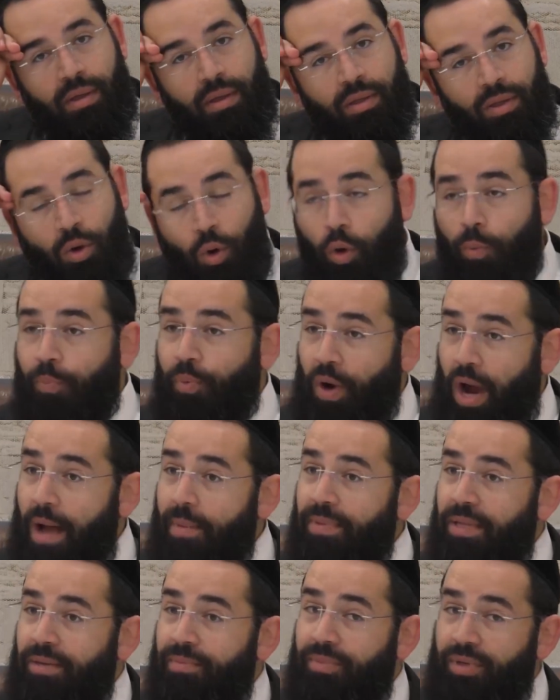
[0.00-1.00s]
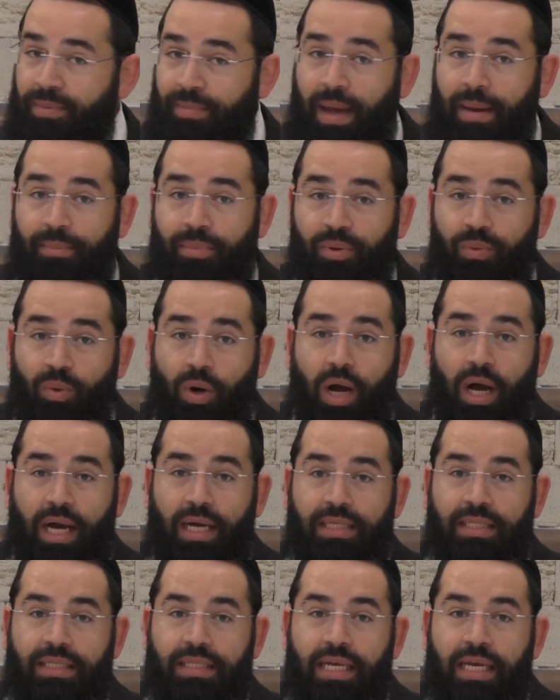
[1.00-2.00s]
The whole problem, remember,
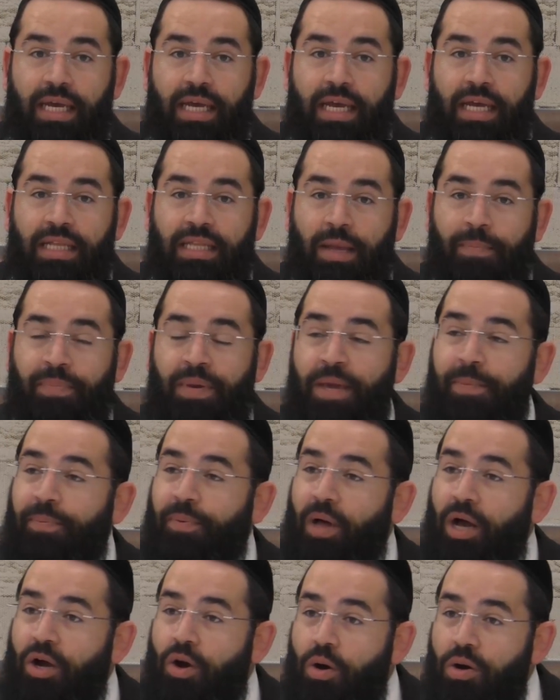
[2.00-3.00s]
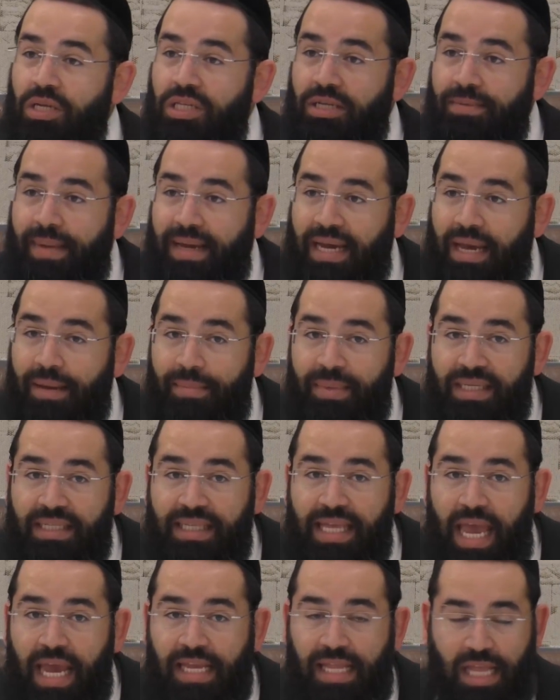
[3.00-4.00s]
was that people are going to make a
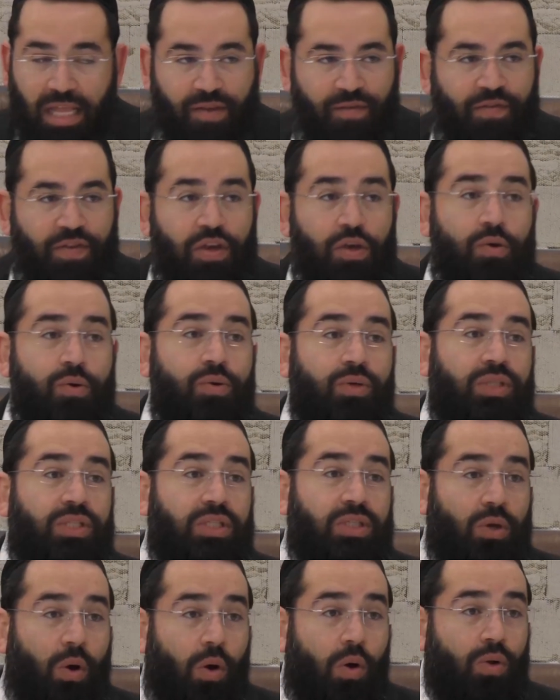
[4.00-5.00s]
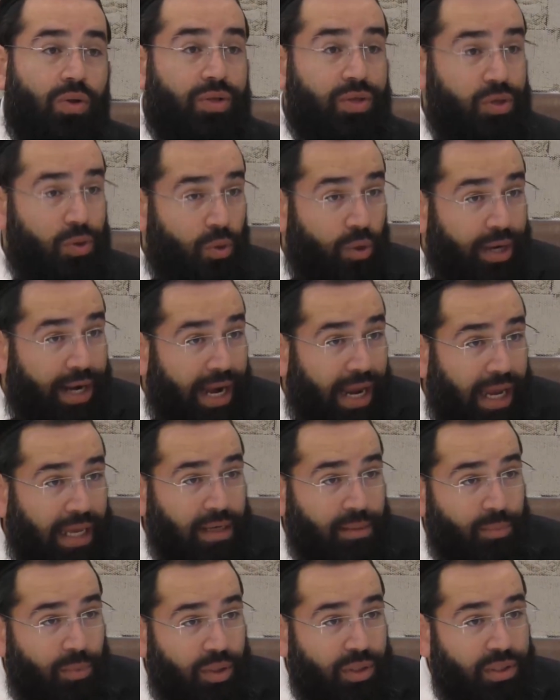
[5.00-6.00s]
mistake. That if you sold your
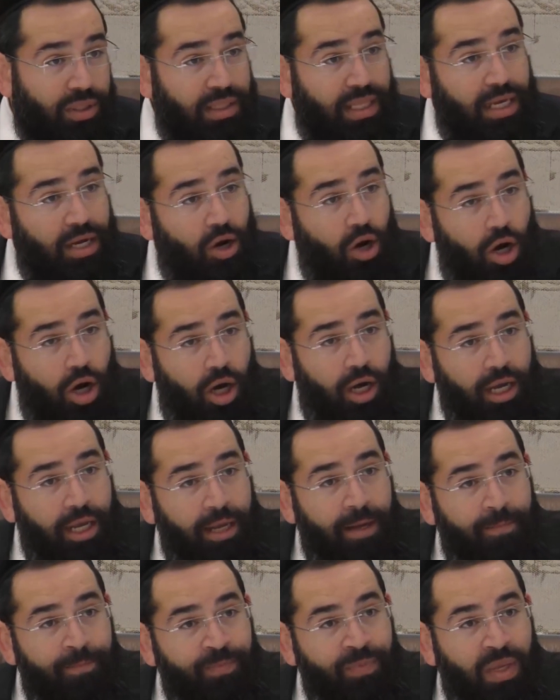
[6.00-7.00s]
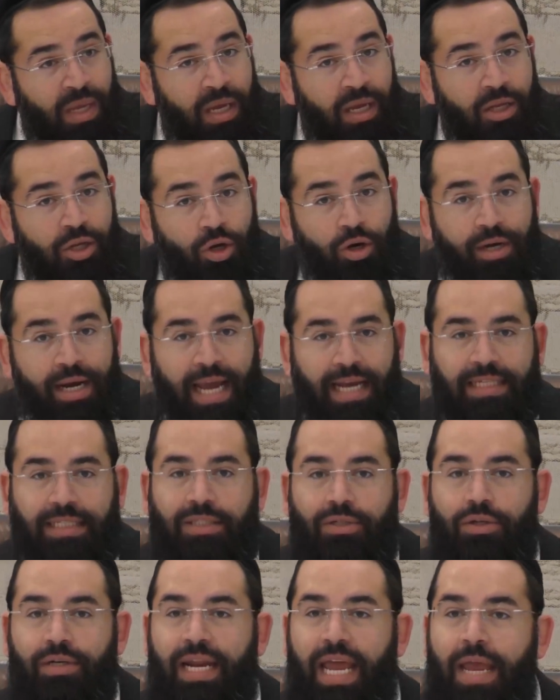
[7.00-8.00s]
animal to the goy, your
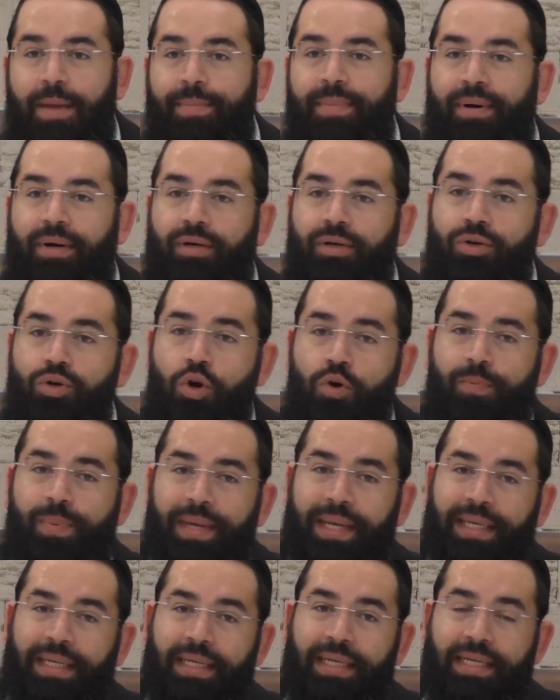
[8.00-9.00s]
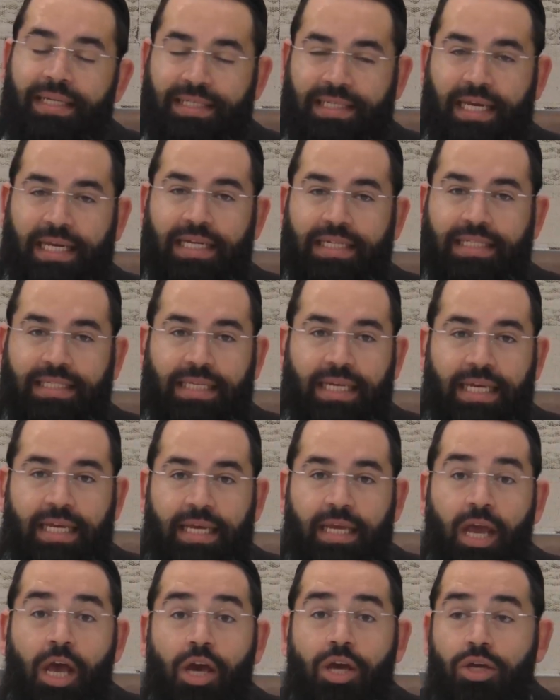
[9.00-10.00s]
next door neighbor, Reuben, is going to
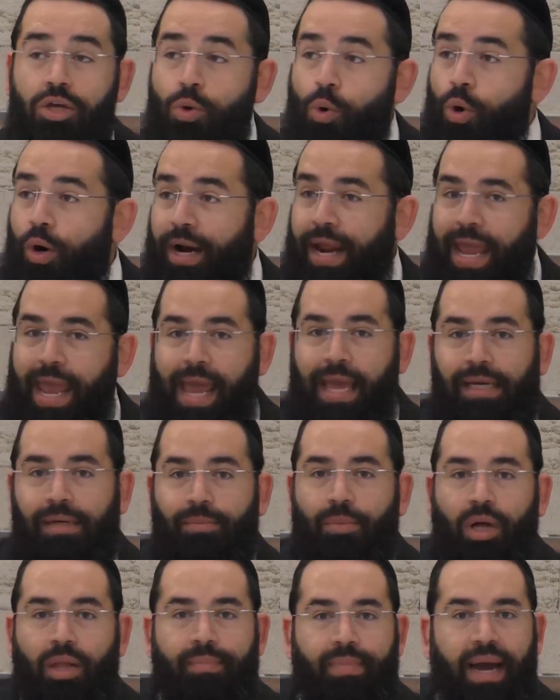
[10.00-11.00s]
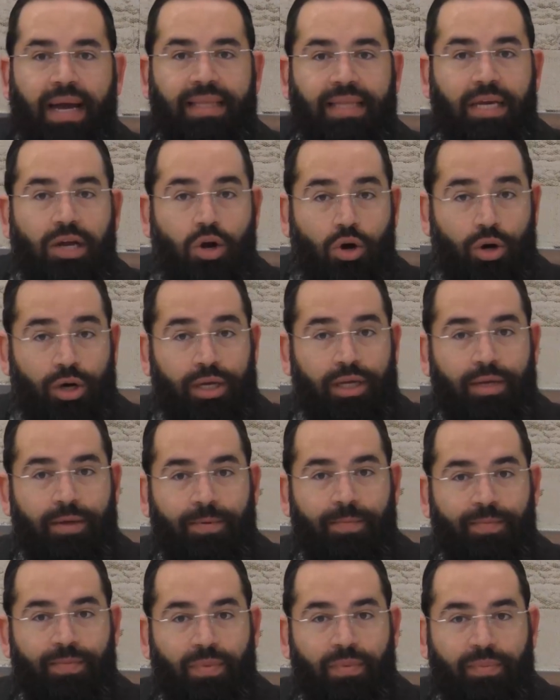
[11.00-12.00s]
see your animal by the goy.
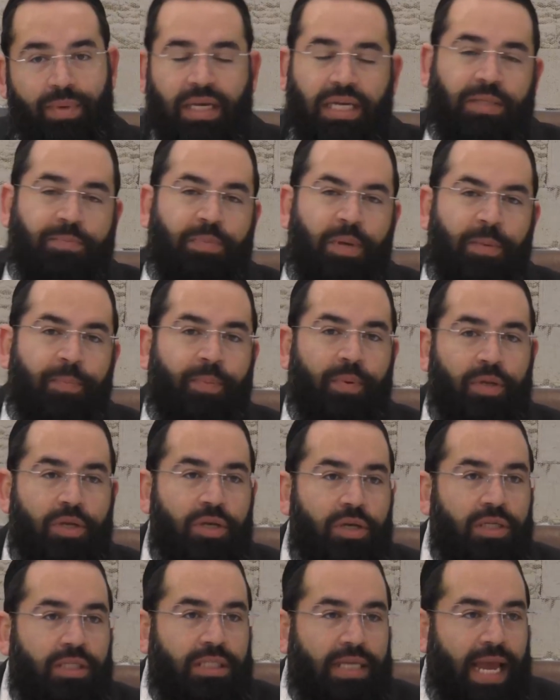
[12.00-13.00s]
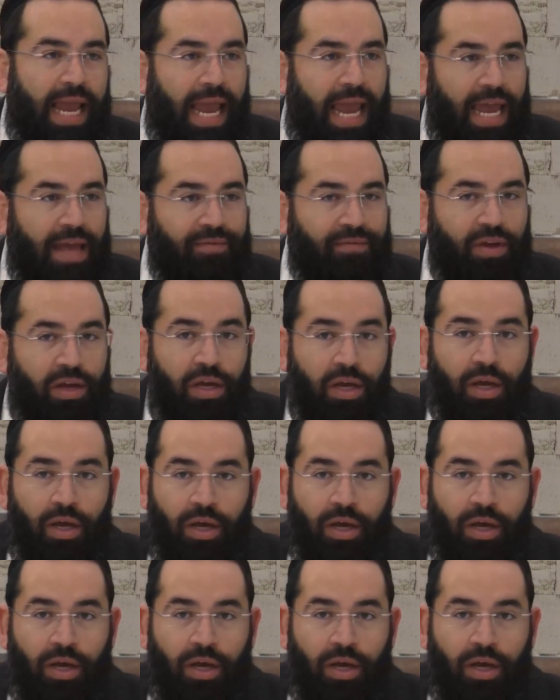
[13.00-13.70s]
Because people used to have